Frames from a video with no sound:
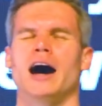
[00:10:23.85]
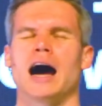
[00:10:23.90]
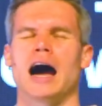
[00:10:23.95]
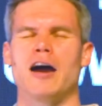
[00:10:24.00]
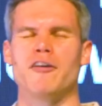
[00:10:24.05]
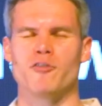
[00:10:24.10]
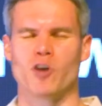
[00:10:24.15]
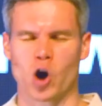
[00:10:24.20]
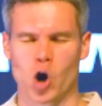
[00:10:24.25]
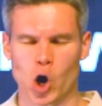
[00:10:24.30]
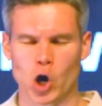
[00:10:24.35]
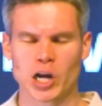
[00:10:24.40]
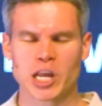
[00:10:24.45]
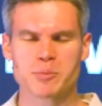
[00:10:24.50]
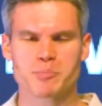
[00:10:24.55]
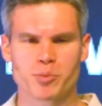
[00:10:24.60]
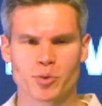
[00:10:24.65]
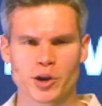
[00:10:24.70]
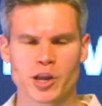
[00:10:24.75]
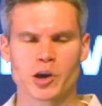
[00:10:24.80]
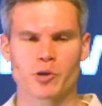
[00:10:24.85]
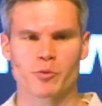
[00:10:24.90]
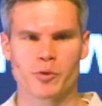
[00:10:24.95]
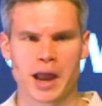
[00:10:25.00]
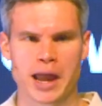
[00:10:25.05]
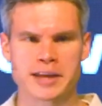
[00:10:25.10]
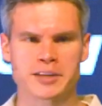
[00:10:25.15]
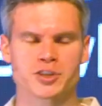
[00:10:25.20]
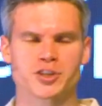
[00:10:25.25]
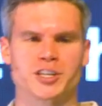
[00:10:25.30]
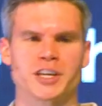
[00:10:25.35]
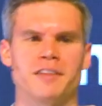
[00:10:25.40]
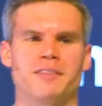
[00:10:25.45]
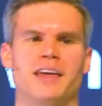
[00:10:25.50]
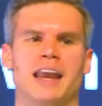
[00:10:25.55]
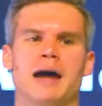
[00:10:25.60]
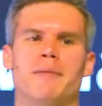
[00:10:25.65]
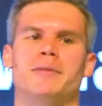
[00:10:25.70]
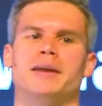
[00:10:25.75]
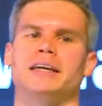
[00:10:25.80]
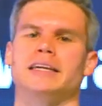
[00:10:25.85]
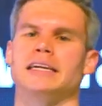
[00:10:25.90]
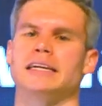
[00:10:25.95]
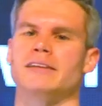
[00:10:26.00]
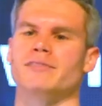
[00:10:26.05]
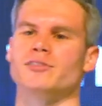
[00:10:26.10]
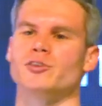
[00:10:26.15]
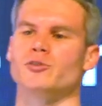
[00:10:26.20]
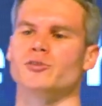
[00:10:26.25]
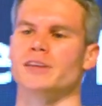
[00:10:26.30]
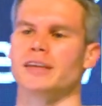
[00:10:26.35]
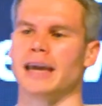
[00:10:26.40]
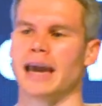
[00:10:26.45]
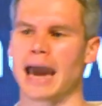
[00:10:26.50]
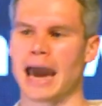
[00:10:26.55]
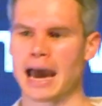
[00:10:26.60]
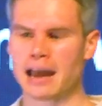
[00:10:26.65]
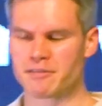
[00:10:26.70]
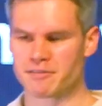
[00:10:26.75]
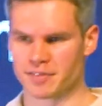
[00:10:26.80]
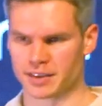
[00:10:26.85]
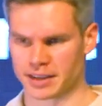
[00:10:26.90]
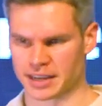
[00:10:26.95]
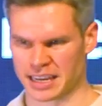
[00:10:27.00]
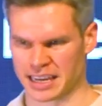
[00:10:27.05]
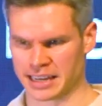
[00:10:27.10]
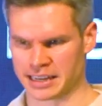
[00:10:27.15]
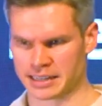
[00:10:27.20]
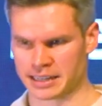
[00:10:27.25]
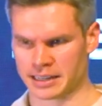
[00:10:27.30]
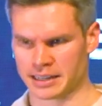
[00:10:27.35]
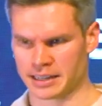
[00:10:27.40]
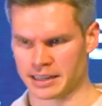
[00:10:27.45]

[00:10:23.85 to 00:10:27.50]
I've already prearranged it that I'm going to give you the advocate.